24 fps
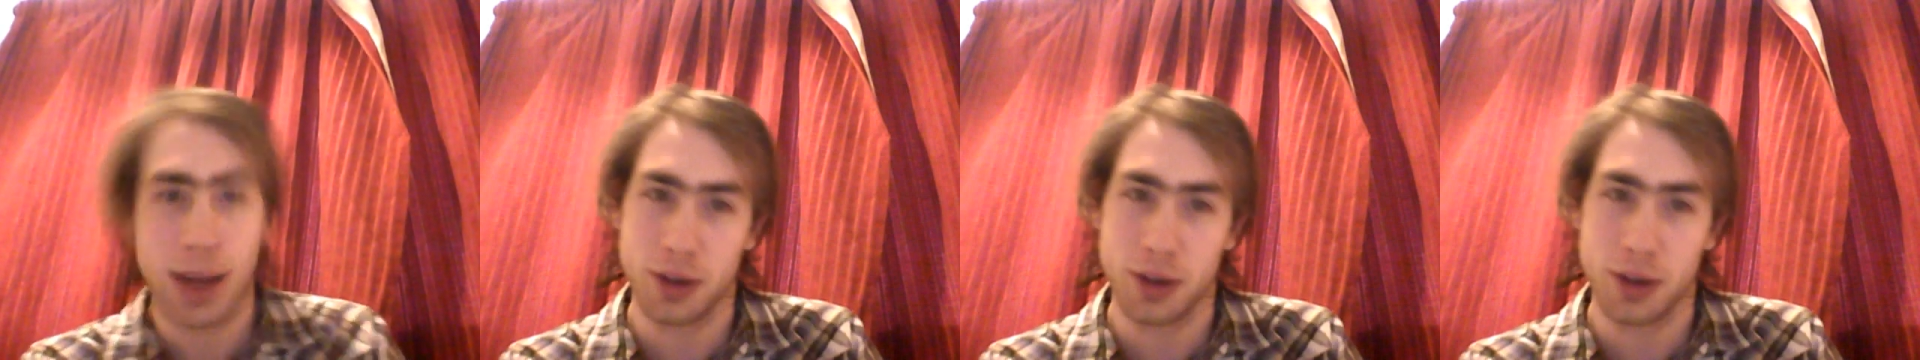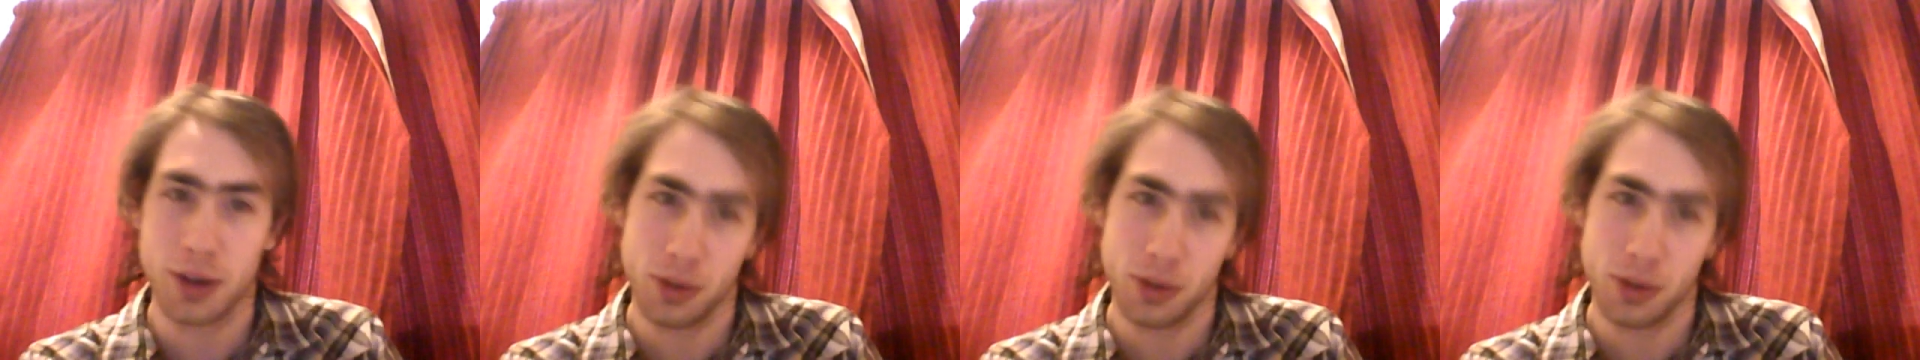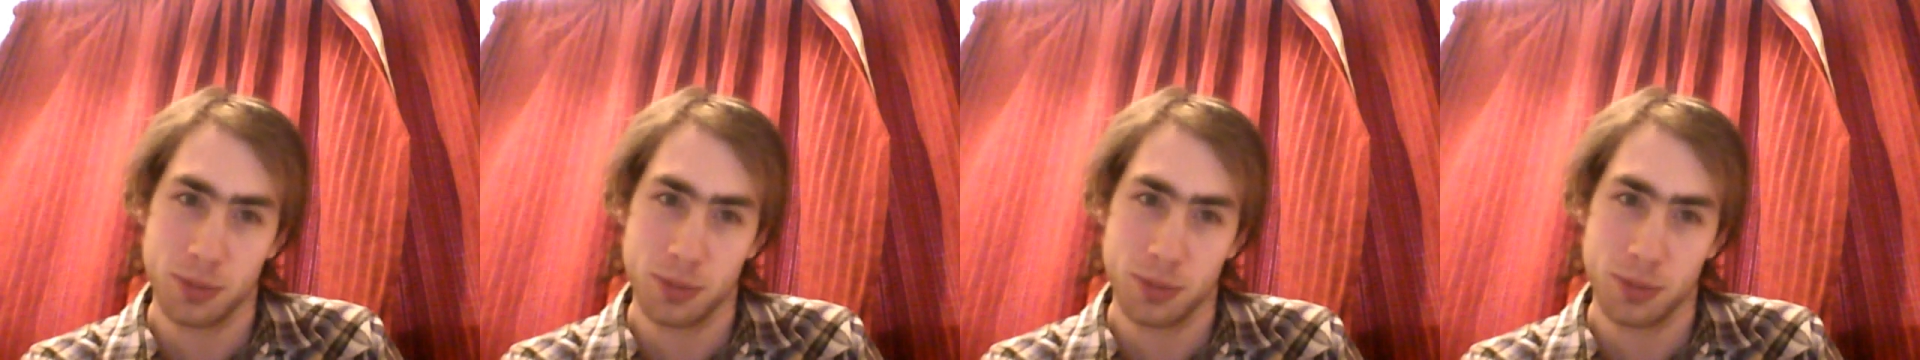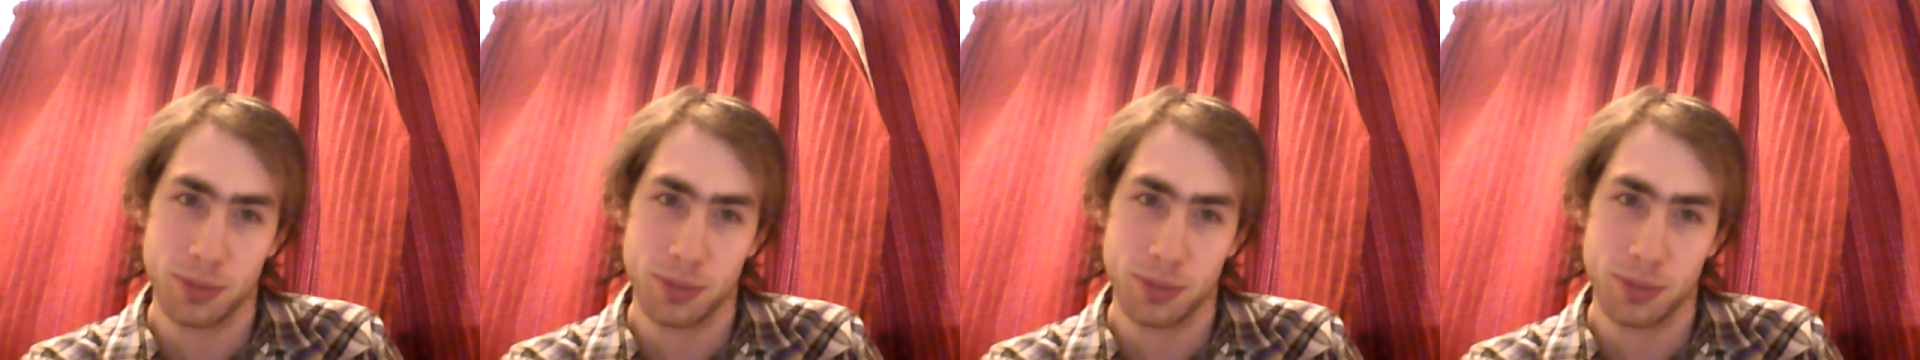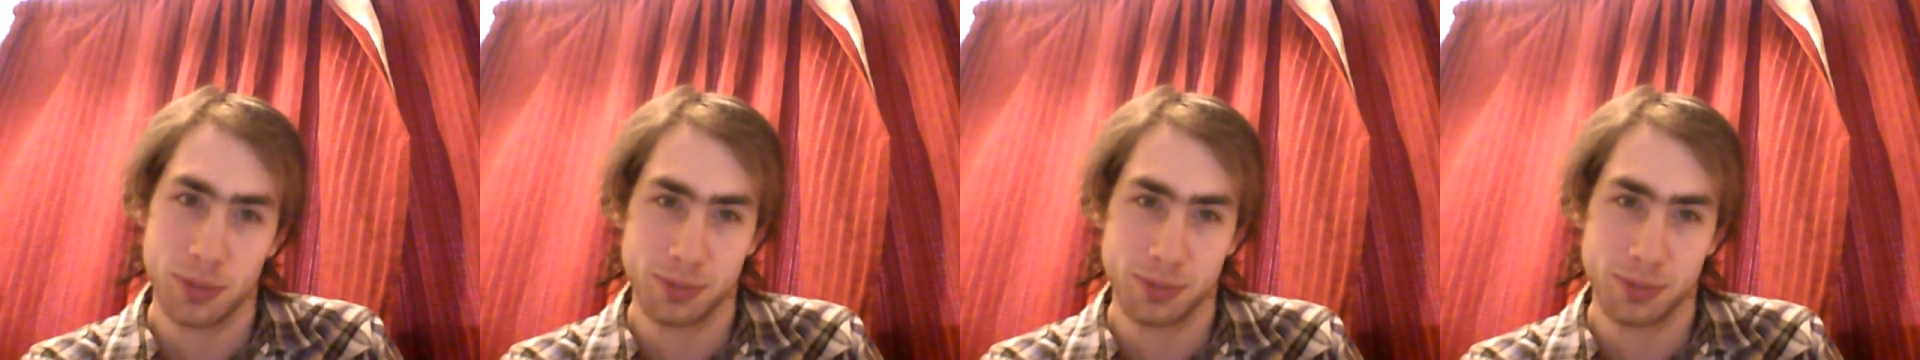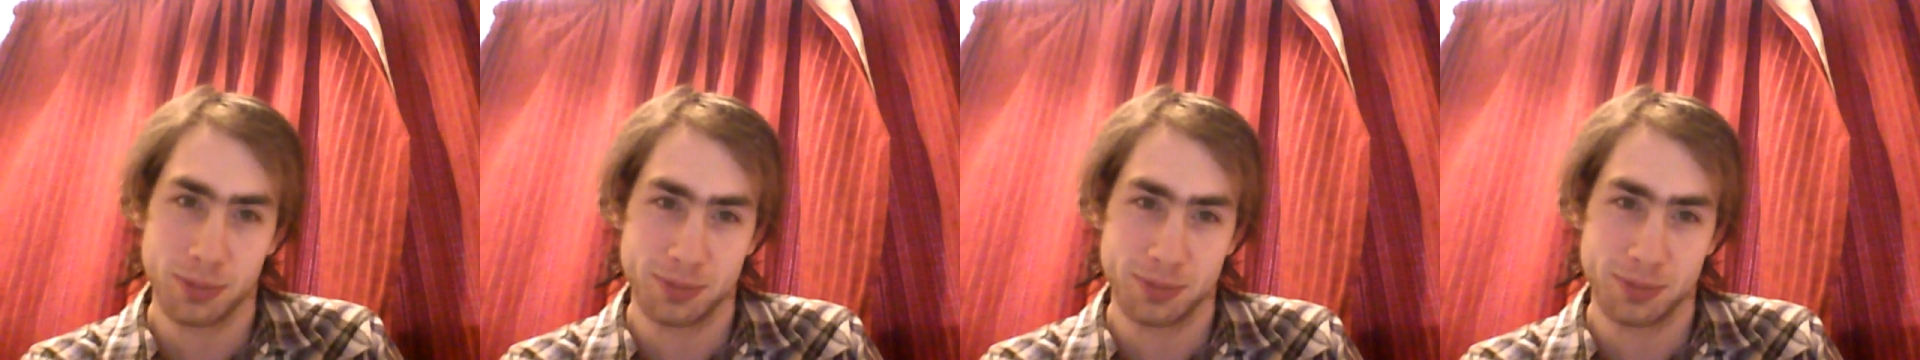do.
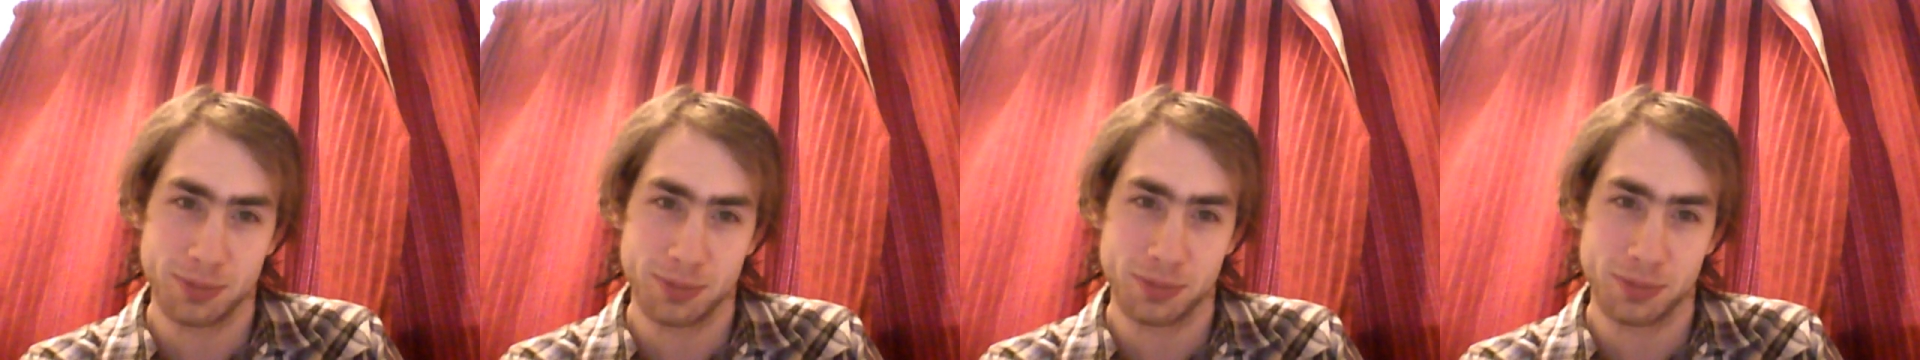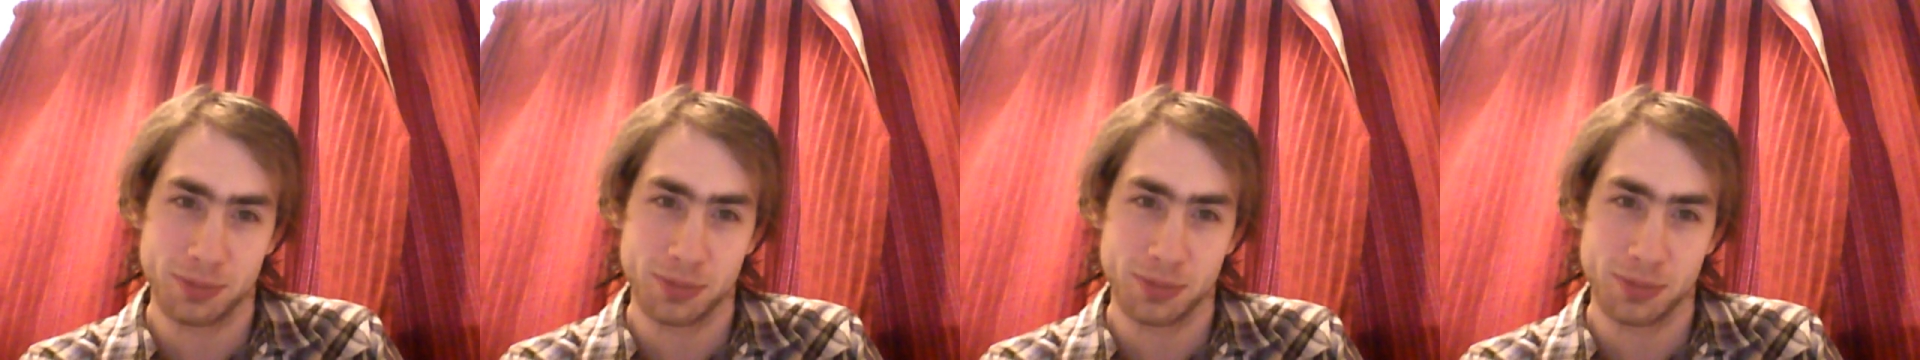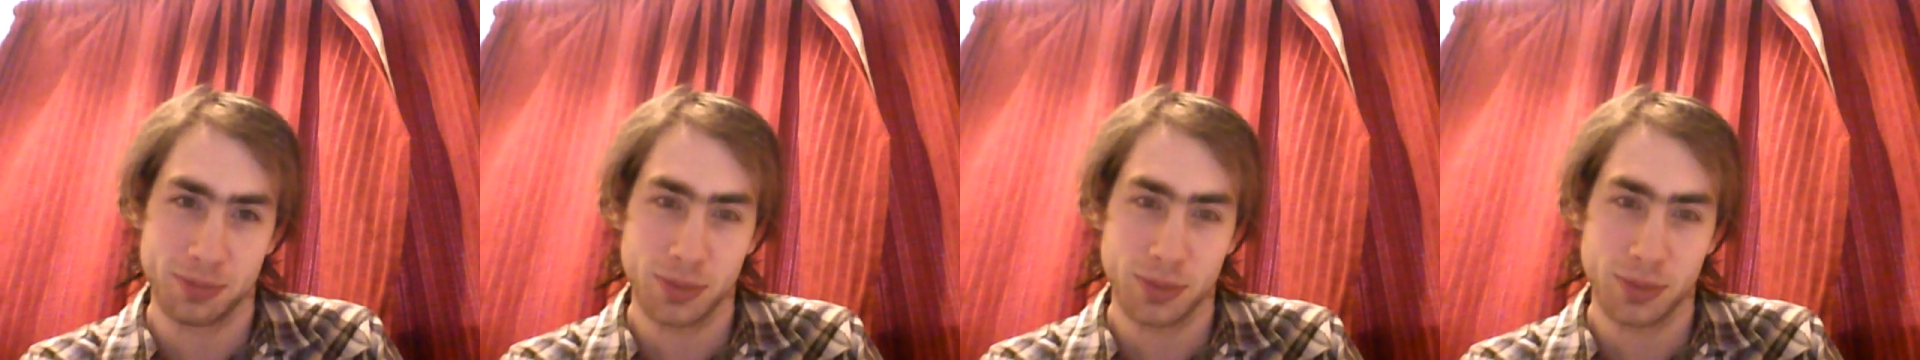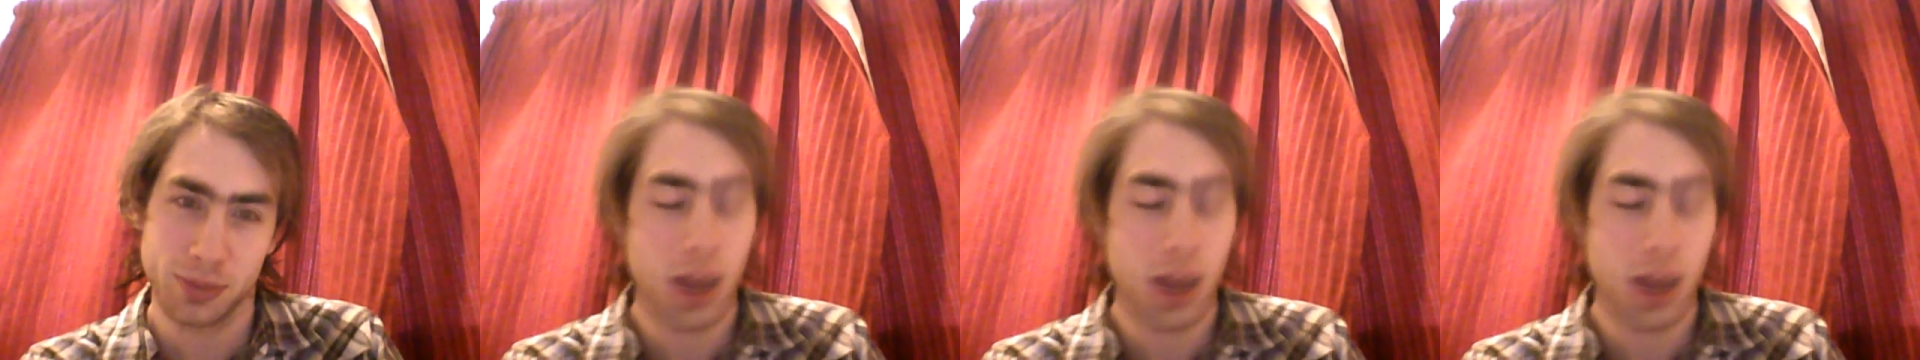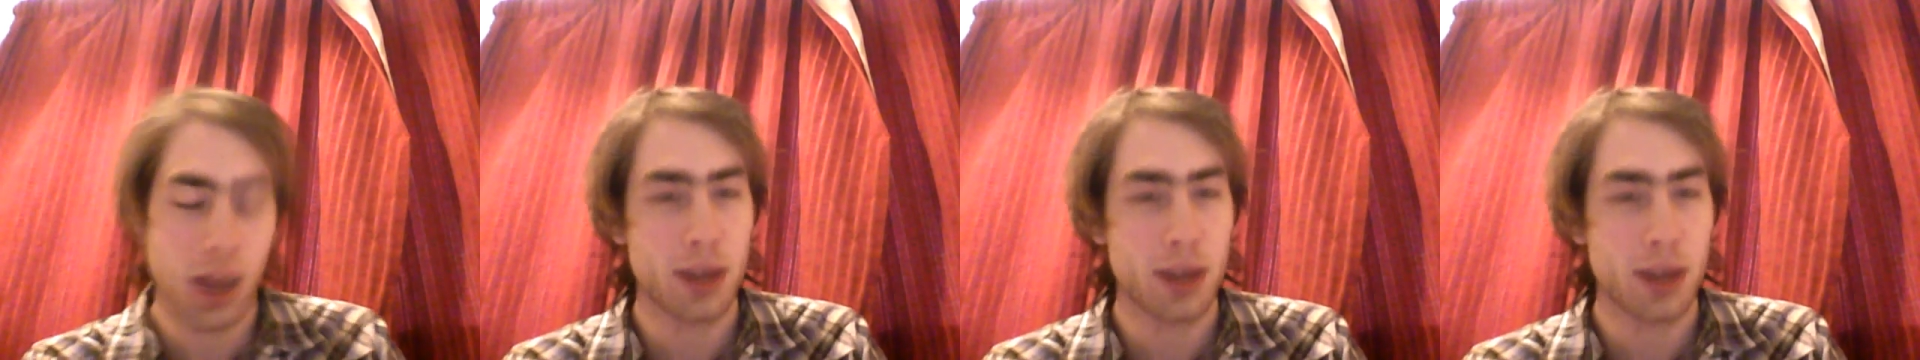At